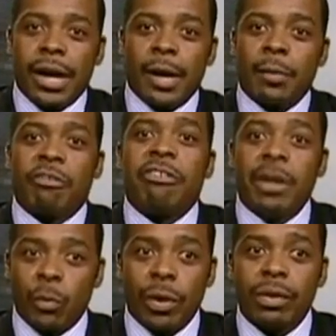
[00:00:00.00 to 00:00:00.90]
create
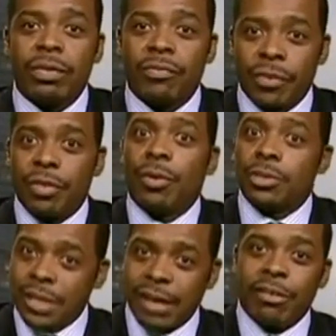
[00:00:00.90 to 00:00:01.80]
wealth for those
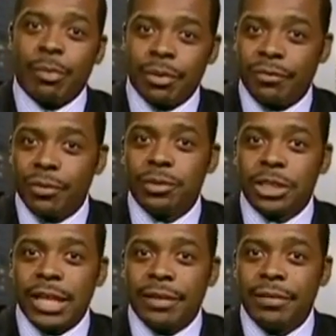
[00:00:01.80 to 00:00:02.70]
higher up on the food
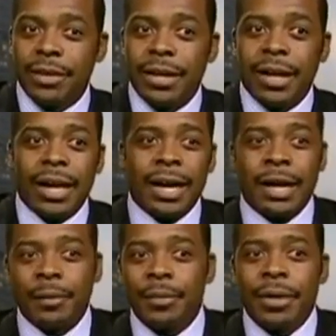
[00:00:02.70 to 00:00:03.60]
chain. Mm-hmm.